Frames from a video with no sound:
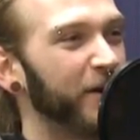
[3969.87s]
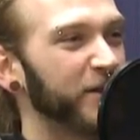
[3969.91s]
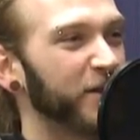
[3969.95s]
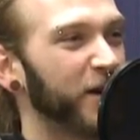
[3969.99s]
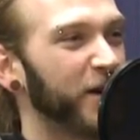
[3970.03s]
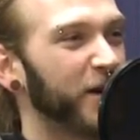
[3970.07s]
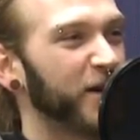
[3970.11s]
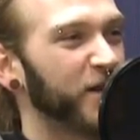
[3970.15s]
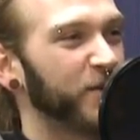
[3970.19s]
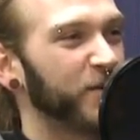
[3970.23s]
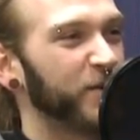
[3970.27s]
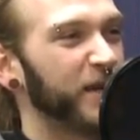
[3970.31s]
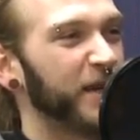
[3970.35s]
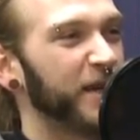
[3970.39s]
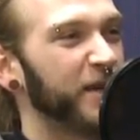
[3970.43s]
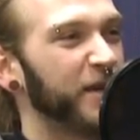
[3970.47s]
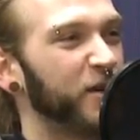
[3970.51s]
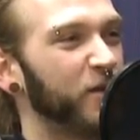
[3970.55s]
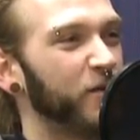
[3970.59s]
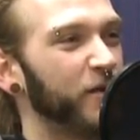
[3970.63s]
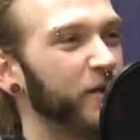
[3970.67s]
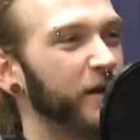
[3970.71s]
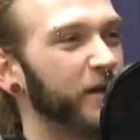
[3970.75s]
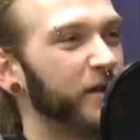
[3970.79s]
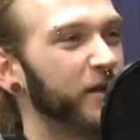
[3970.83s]
As long as we can
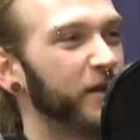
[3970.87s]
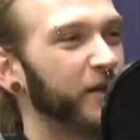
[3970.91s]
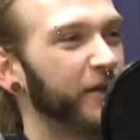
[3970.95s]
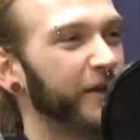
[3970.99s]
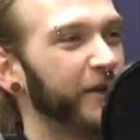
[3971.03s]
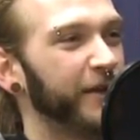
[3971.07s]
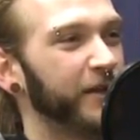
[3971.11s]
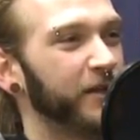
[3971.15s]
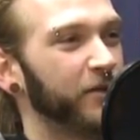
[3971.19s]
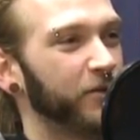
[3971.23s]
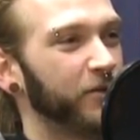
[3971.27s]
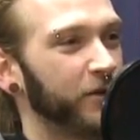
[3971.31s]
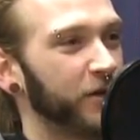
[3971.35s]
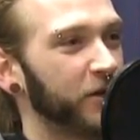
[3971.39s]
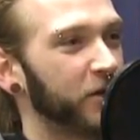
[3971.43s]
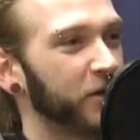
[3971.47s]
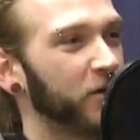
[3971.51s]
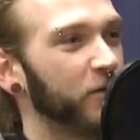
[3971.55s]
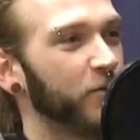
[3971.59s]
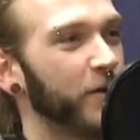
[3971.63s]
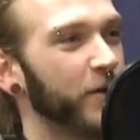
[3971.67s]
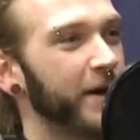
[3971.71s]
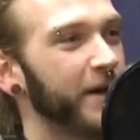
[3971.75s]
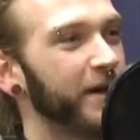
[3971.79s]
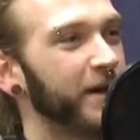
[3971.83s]
do it to the
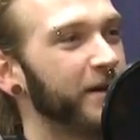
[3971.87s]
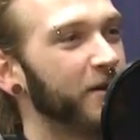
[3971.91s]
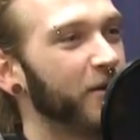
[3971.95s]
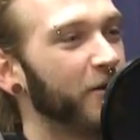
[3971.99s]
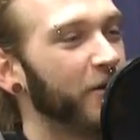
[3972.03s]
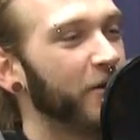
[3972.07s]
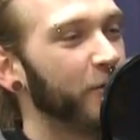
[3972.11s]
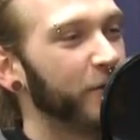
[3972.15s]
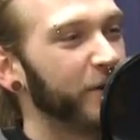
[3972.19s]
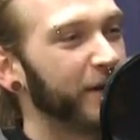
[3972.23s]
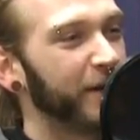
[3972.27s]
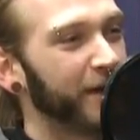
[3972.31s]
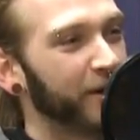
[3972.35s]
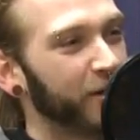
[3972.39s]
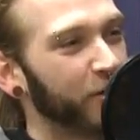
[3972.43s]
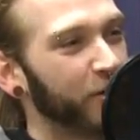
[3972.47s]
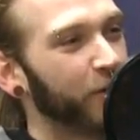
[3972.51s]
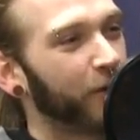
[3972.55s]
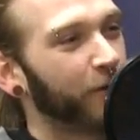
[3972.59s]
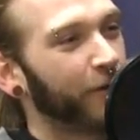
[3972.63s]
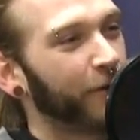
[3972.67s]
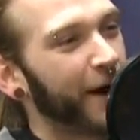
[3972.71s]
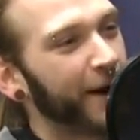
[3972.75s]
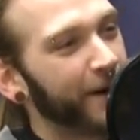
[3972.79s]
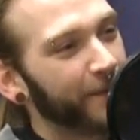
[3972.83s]
traditional way and know that we can
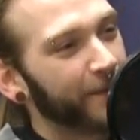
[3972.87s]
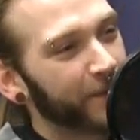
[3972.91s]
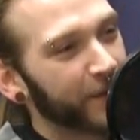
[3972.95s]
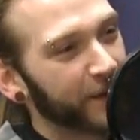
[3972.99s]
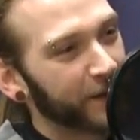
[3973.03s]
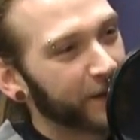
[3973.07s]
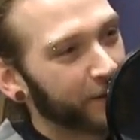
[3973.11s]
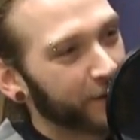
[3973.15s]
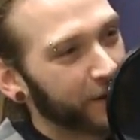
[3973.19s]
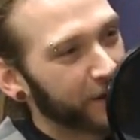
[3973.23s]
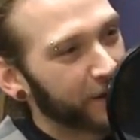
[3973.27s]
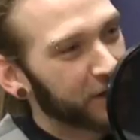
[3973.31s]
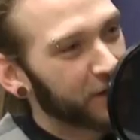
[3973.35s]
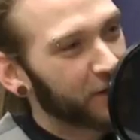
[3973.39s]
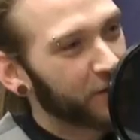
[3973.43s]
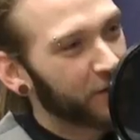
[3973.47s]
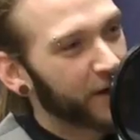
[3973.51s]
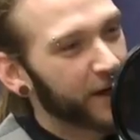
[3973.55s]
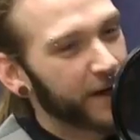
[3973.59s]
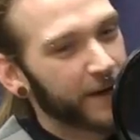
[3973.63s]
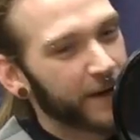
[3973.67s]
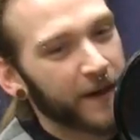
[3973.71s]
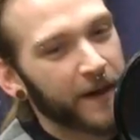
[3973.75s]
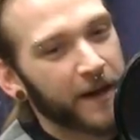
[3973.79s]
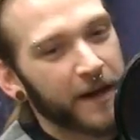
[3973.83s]
do it right the traditional
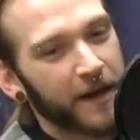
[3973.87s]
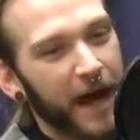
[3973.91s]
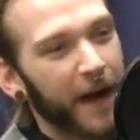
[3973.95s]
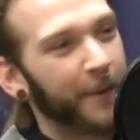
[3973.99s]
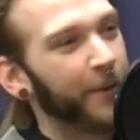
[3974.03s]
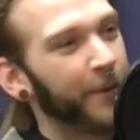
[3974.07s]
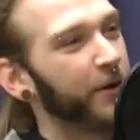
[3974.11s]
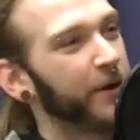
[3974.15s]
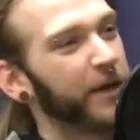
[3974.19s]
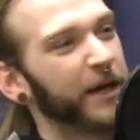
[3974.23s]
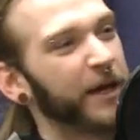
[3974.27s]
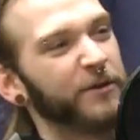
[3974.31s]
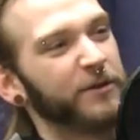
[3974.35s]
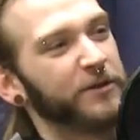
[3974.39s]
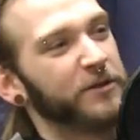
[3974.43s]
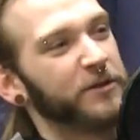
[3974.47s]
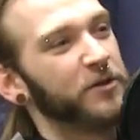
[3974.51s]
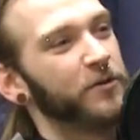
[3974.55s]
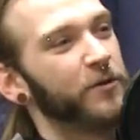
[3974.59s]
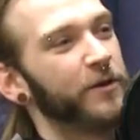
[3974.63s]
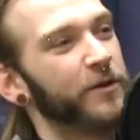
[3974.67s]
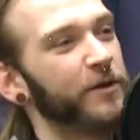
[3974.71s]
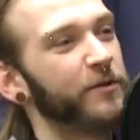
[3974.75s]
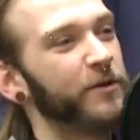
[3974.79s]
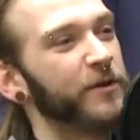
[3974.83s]
way, I'm okay with
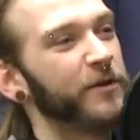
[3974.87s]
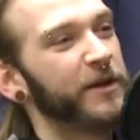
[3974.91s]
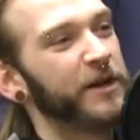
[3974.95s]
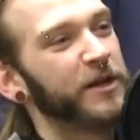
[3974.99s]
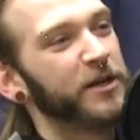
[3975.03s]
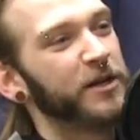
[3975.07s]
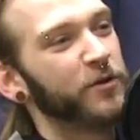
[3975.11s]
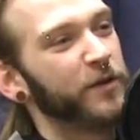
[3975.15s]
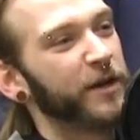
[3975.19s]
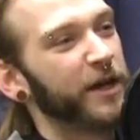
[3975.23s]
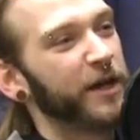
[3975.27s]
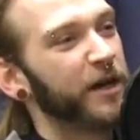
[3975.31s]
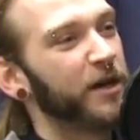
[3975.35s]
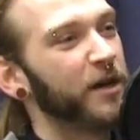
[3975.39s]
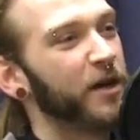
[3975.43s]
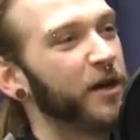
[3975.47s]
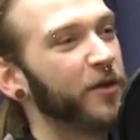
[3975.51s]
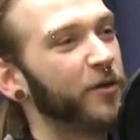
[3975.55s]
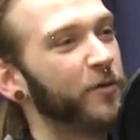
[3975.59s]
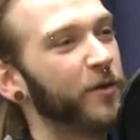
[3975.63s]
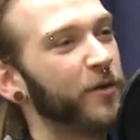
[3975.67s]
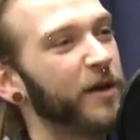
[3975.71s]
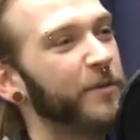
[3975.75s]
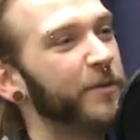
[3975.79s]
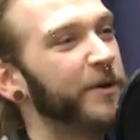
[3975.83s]
toying with it and doing it
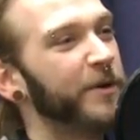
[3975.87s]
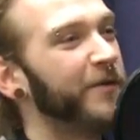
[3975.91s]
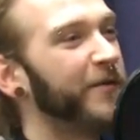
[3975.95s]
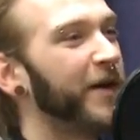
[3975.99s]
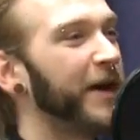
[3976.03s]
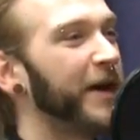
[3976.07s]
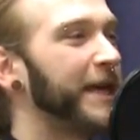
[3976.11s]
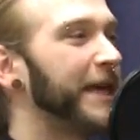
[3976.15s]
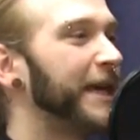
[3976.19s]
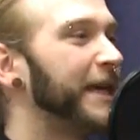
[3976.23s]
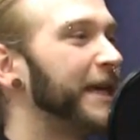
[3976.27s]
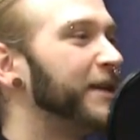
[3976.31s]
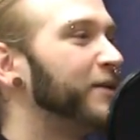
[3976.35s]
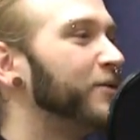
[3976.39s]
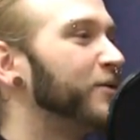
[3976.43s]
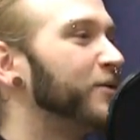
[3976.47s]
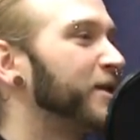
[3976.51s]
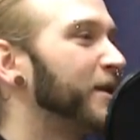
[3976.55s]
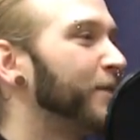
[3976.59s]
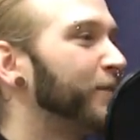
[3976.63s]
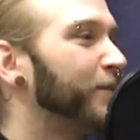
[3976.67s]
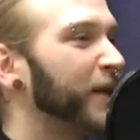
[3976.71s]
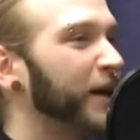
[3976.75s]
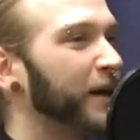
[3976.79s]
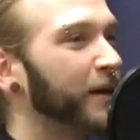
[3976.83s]
another way. But if I can't do
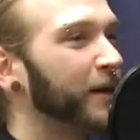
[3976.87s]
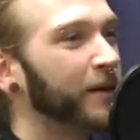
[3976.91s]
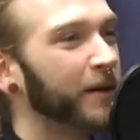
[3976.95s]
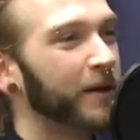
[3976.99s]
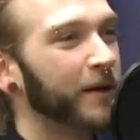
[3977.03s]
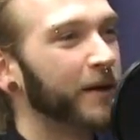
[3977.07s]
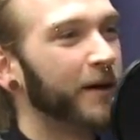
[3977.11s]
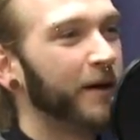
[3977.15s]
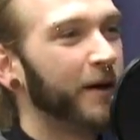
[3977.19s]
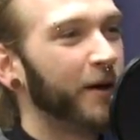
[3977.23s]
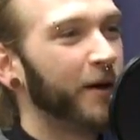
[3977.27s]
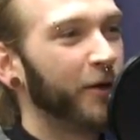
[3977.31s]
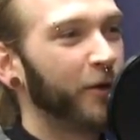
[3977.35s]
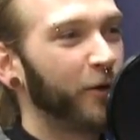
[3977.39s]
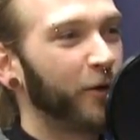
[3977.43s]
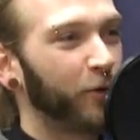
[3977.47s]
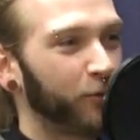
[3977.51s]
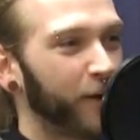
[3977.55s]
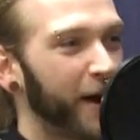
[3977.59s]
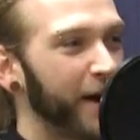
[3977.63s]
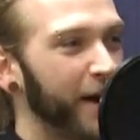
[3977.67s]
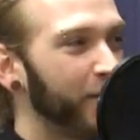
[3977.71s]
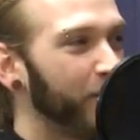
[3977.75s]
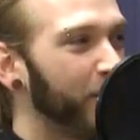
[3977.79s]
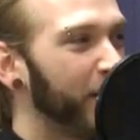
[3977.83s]
something the
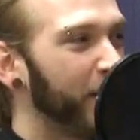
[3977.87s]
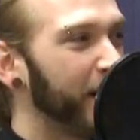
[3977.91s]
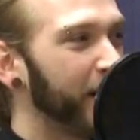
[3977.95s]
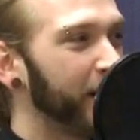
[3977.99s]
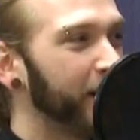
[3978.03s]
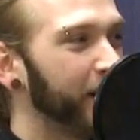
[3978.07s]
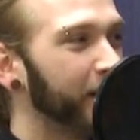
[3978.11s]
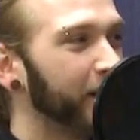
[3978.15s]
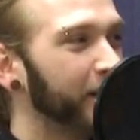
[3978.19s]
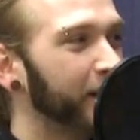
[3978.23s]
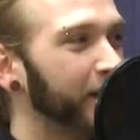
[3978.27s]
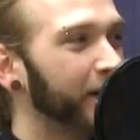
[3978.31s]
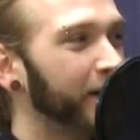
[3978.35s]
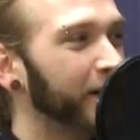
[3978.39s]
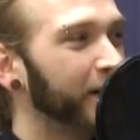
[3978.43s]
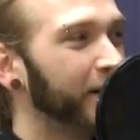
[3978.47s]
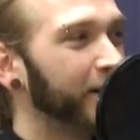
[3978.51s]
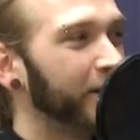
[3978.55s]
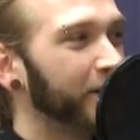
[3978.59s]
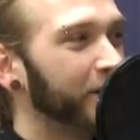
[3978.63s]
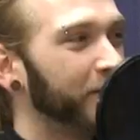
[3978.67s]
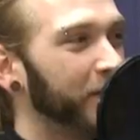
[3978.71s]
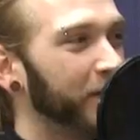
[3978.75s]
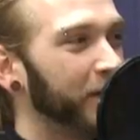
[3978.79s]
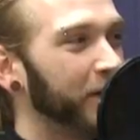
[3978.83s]
right way,
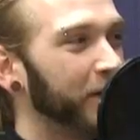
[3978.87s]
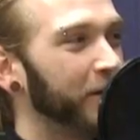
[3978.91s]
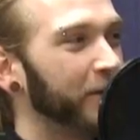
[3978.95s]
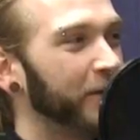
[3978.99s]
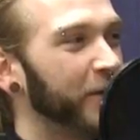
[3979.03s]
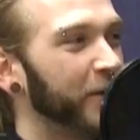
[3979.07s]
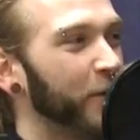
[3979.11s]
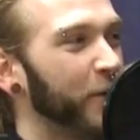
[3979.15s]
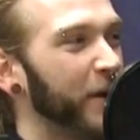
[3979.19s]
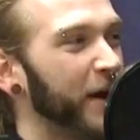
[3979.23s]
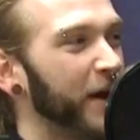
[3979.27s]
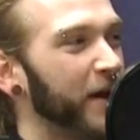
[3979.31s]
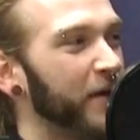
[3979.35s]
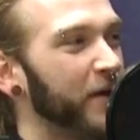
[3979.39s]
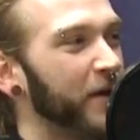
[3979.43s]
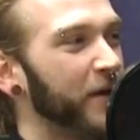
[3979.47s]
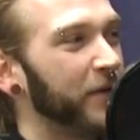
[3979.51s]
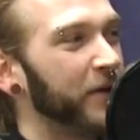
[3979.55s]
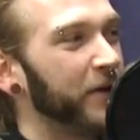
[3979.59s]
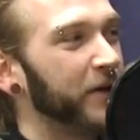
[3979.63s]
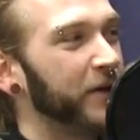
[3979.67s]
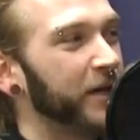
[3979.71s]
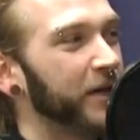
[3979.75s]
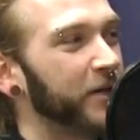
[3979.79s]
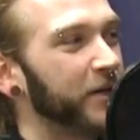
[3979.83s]
the way
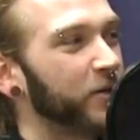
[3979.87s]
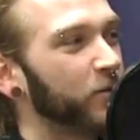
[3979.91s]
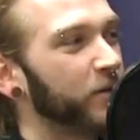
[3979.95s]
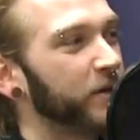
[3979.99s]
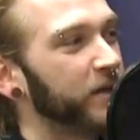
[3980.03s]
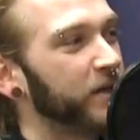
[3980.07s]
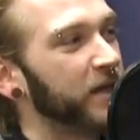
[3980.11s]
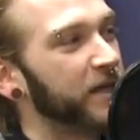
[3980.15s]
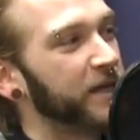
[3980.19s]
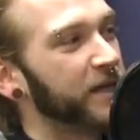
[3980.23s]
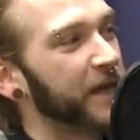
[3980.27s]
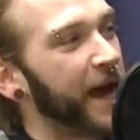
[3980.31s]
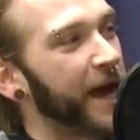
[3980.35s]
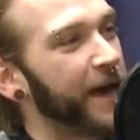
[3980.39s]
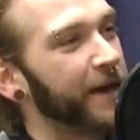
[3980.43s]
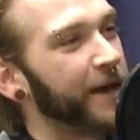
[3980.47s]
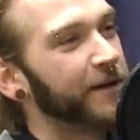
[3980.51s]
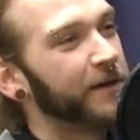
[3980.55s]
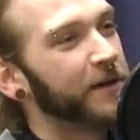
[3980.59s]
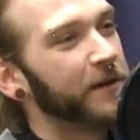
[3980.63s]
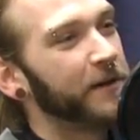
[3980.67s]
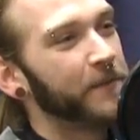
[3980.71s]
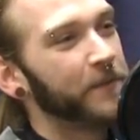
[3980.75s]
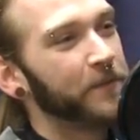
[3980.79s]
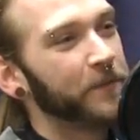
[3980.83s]
that the dish was
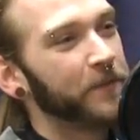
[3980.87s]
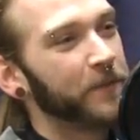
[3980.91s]
designed.